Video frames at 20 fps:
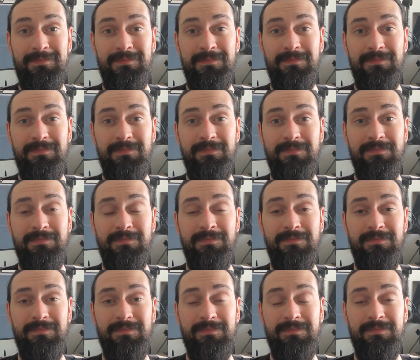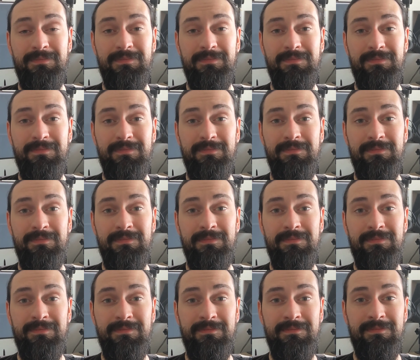
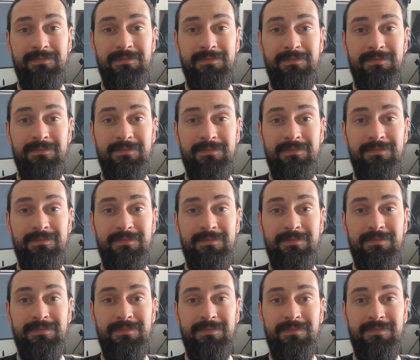Nobody speaks.